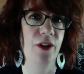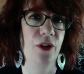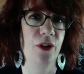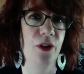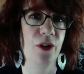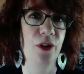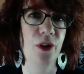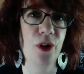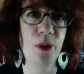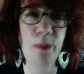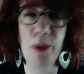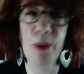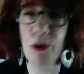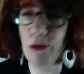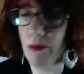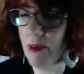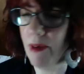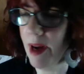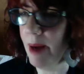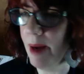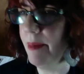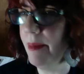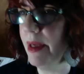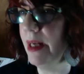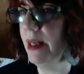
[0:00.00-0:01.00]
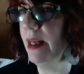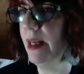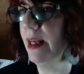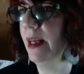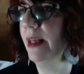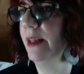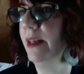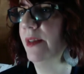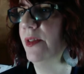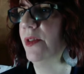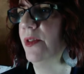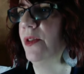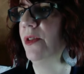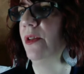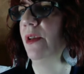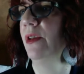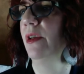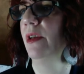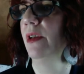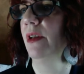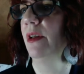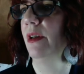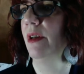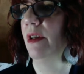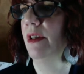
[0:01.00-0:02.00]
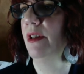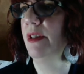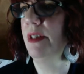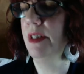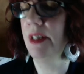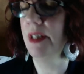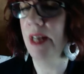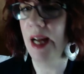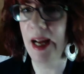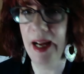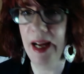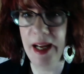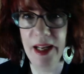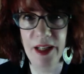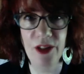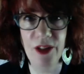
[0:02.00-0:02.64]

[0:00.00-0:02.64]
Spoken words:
herbal remedies, diet